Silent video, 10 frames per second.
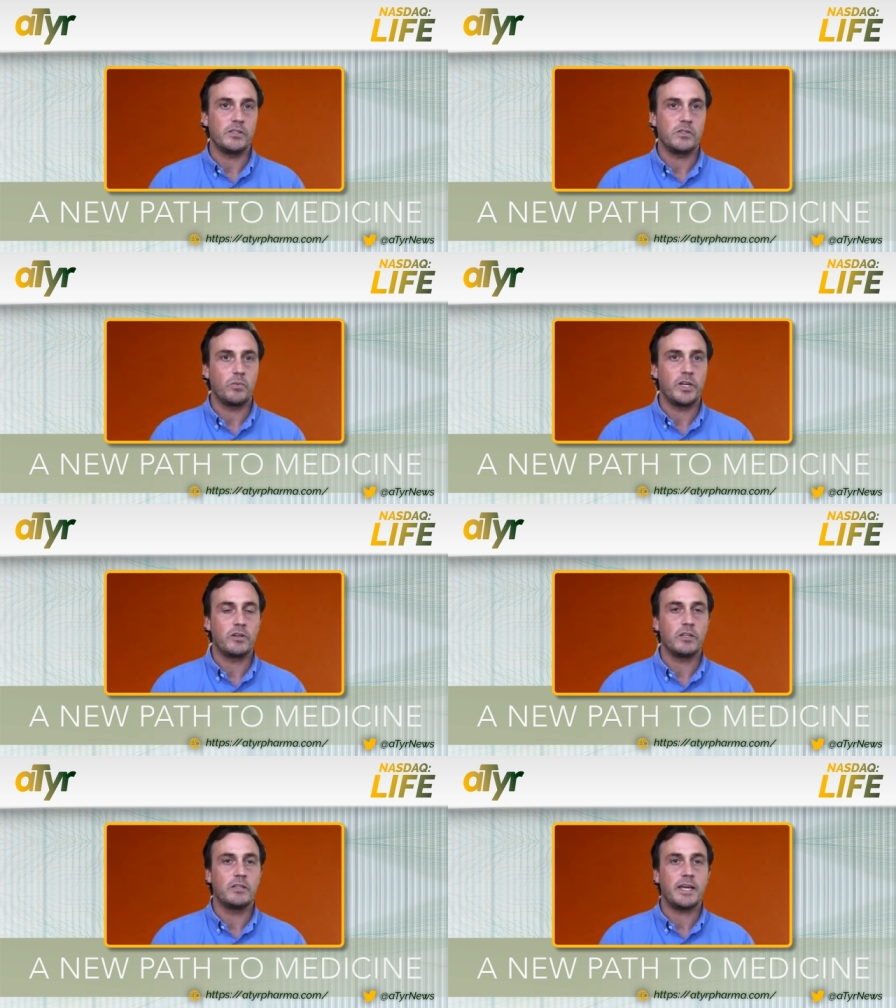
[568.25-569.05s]
So we
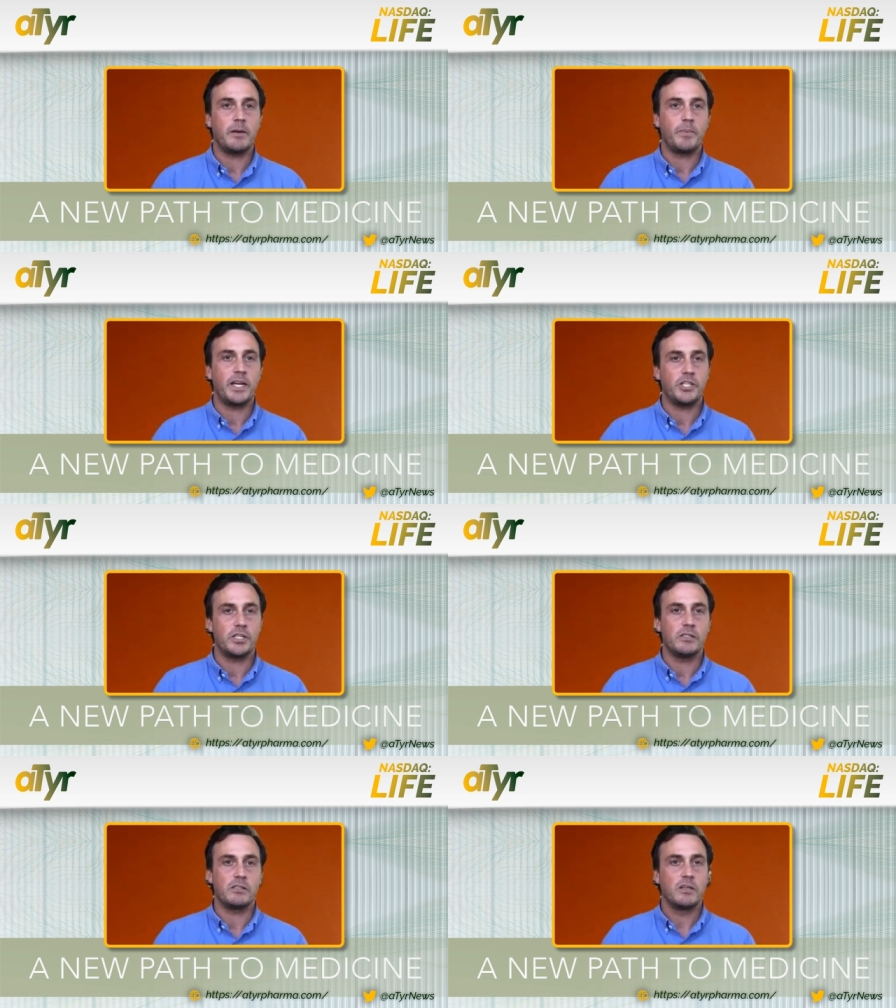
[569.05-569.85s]
could take
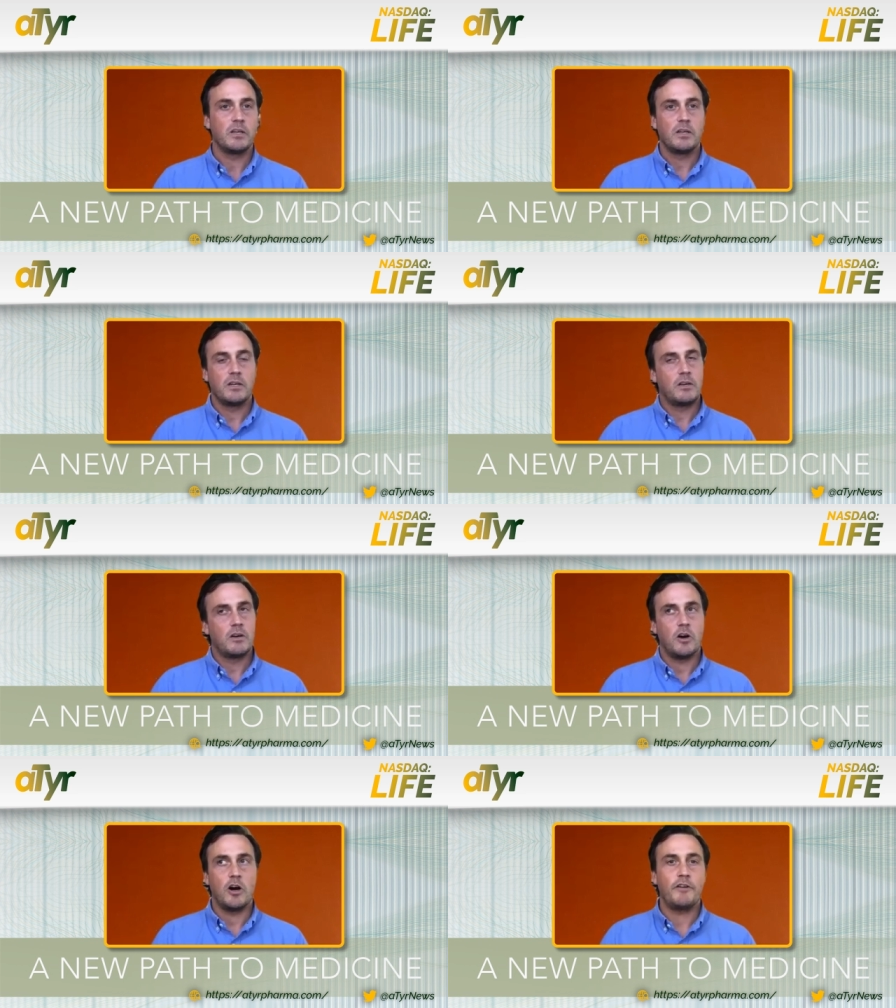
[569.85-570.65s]
patients
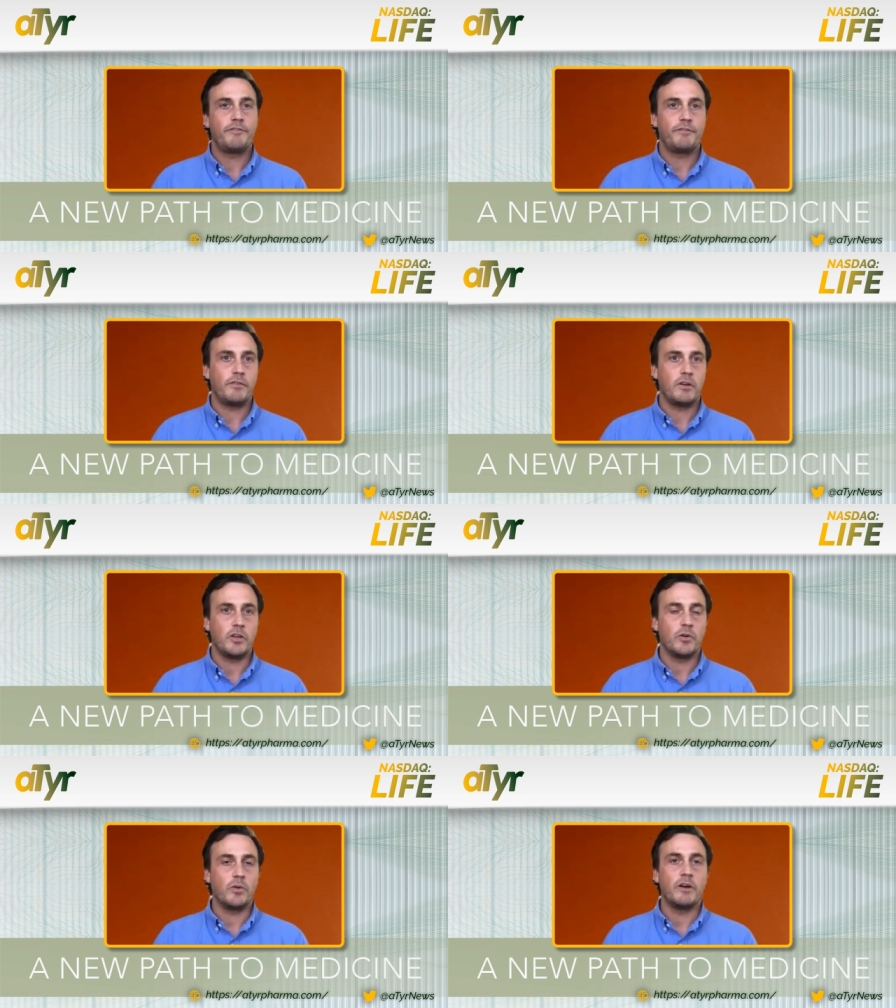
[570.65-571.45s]
off,
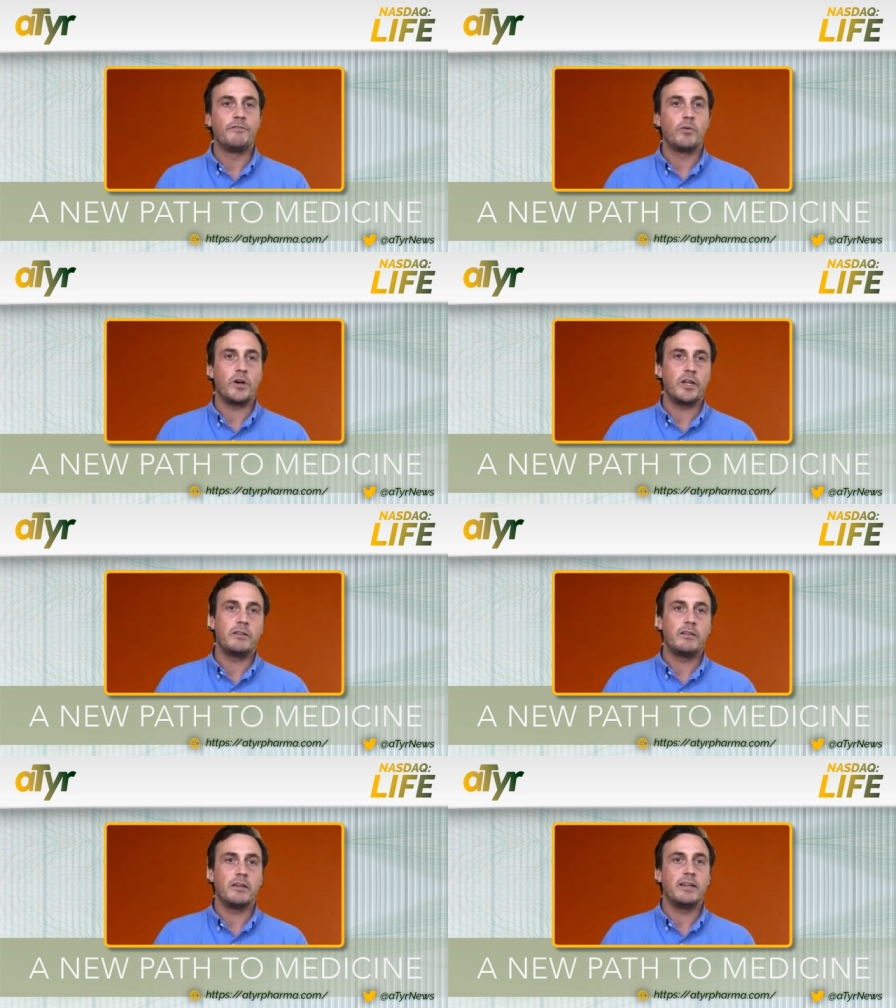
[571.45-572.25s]
you know, avoid
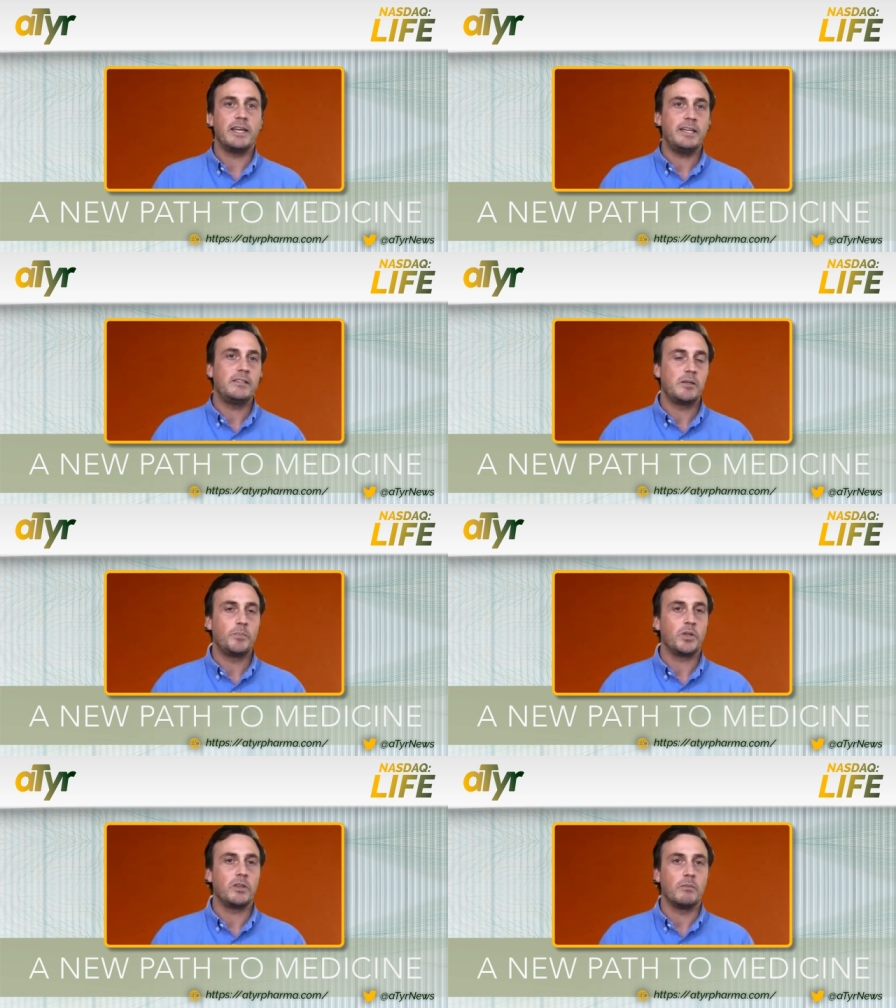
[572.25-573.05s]
the need to
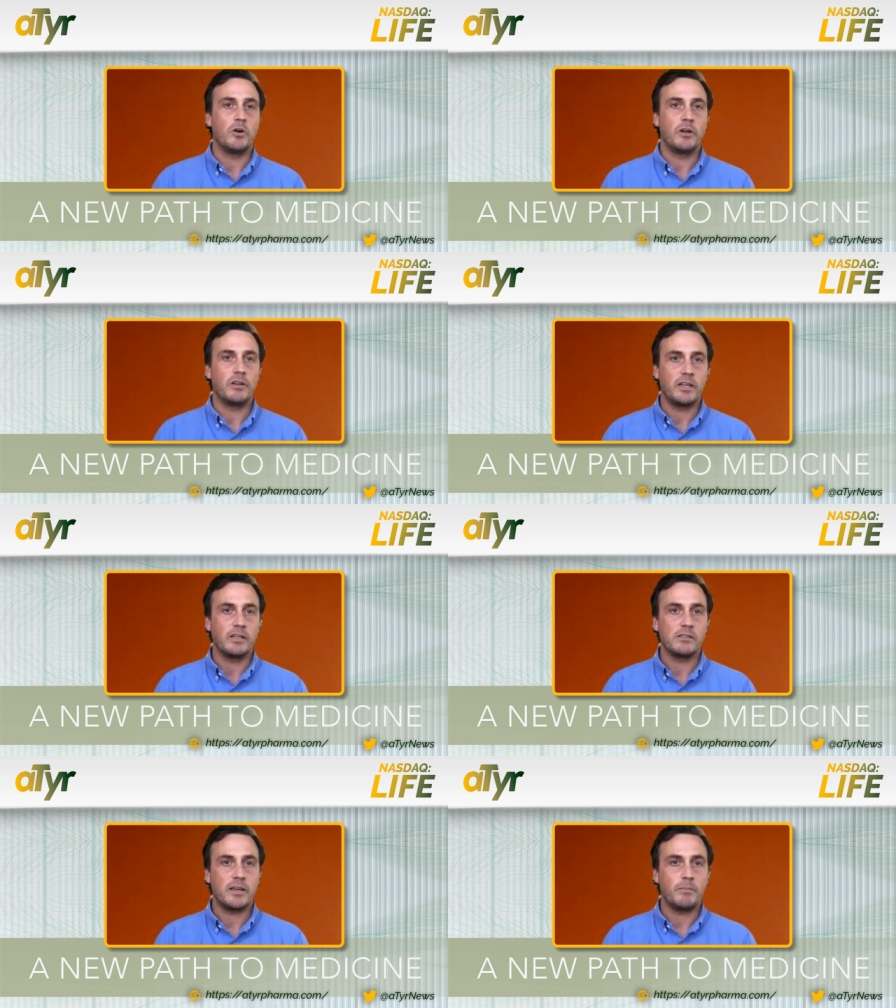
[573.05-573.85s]
put them on
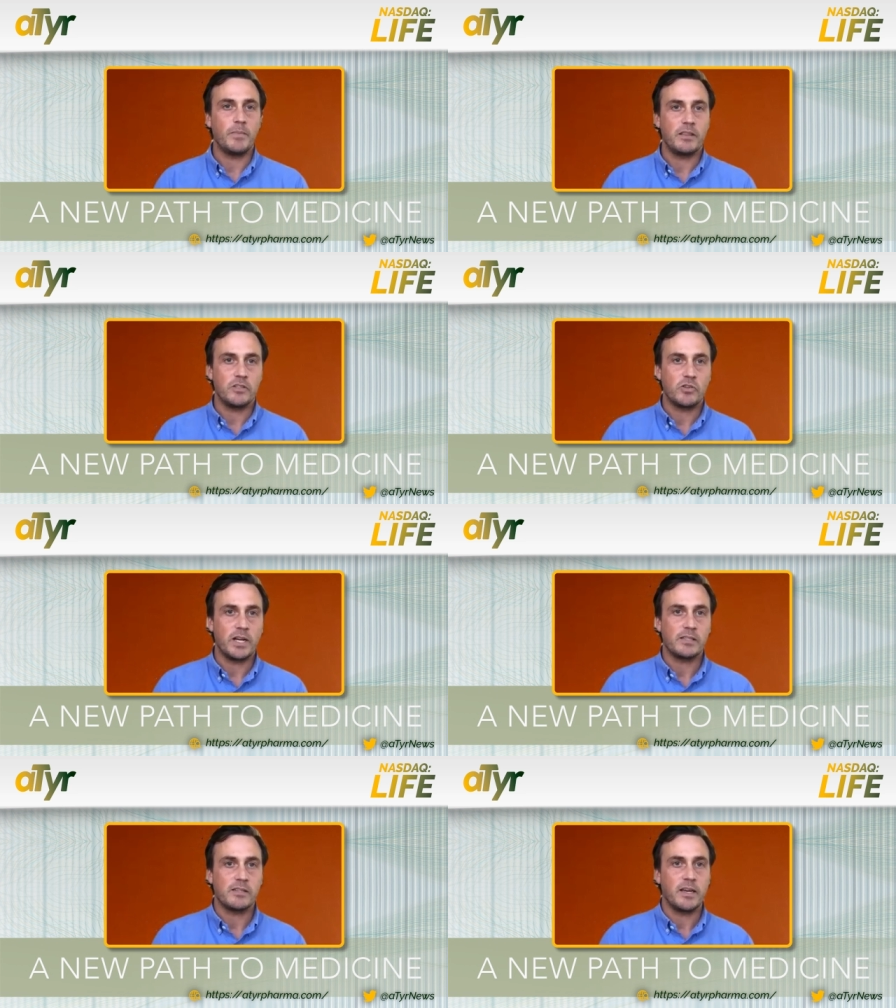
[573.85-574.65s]
things like
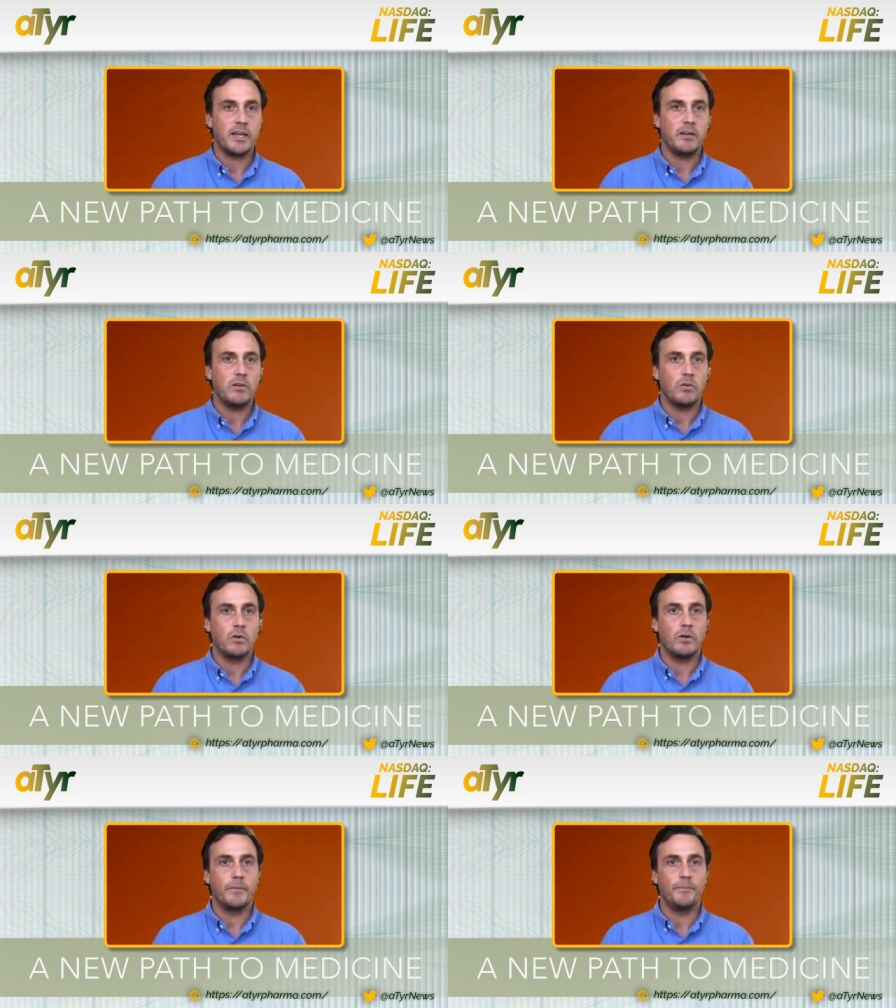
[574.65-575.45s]
methotrexate
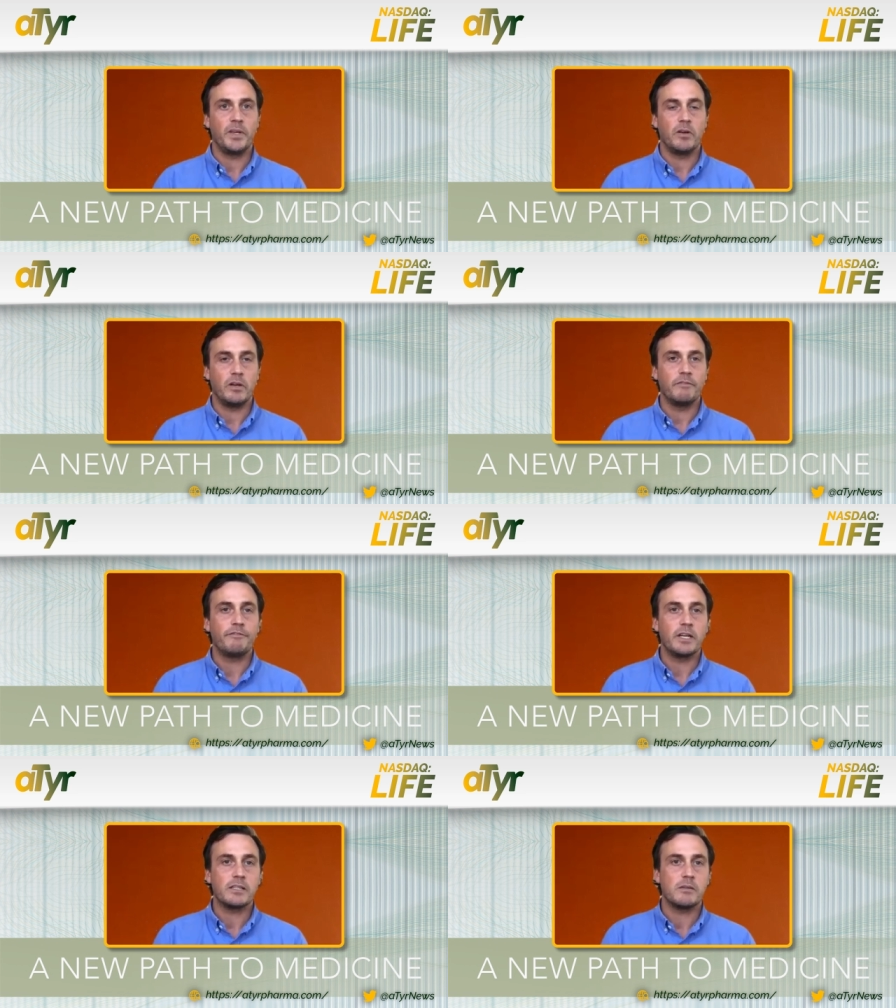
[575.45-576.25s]
or you know
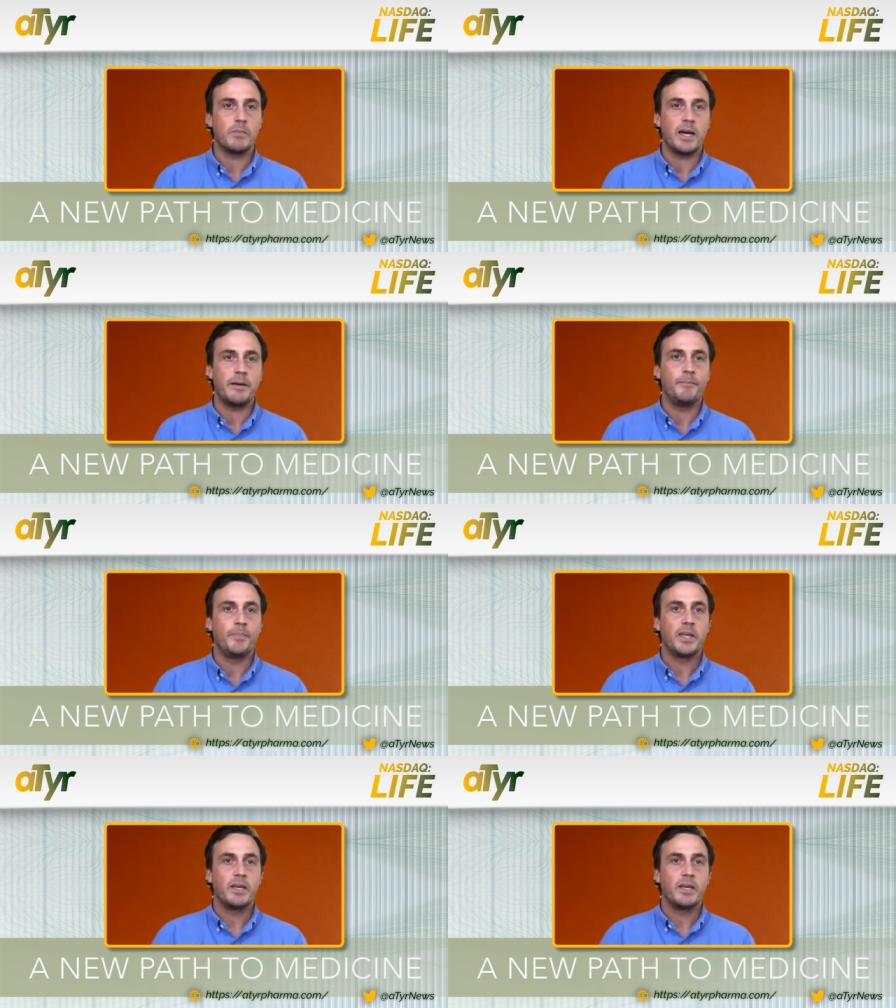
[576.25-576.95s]
infliximab